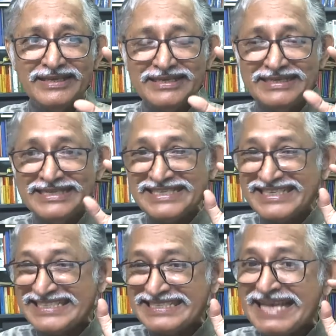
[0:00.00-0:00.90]
It
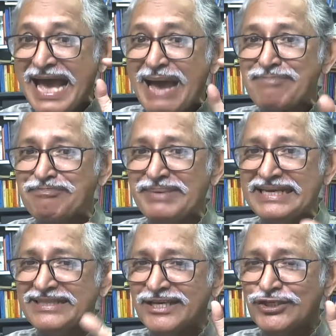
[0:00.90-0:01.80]
is
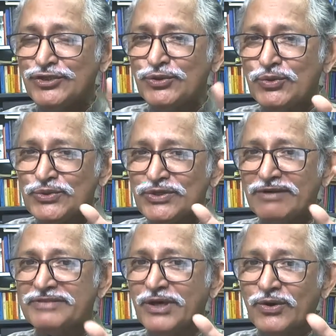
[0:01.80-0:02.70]
sapping the juice
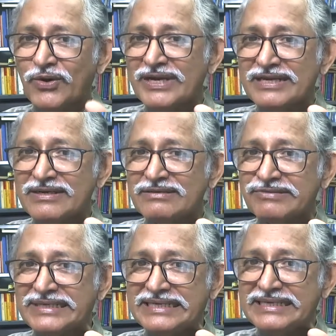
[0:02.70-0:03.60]
of the coconut
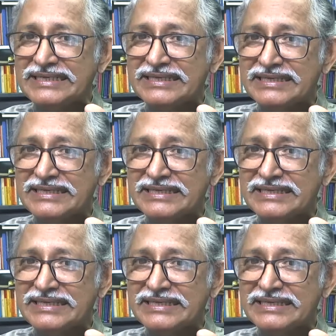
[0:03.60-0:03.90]
tree